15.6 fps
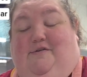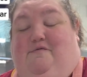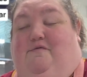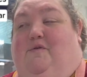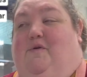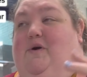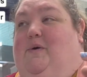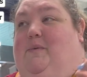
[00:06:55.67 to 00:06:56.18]

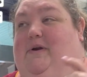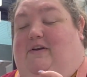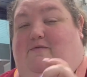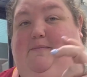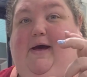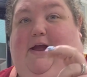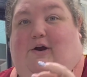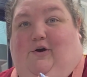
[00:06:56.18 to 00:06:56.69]
for one
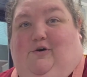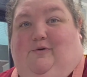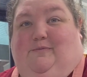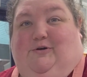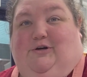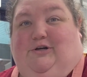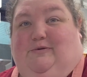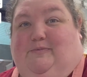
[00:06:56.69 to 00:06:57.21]
of my home
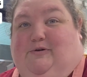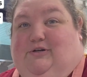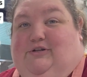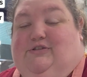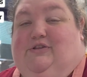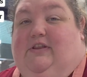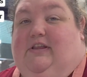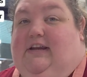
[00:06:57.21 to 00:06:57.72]

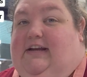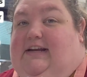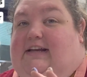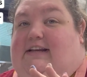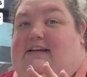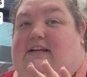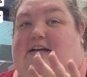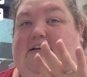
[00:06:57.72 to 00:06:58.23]
cookbooks so that I
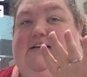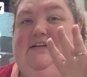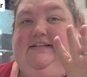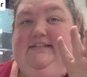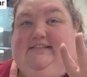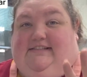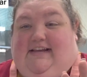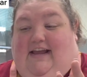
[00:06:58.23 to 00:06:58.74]
can
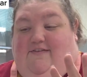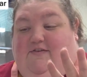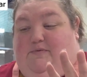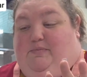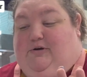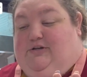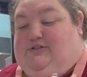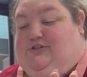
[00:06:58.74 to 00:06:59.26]
save
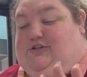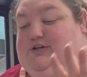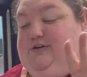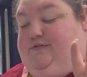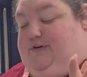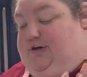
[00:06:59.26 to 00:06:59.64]
and preserve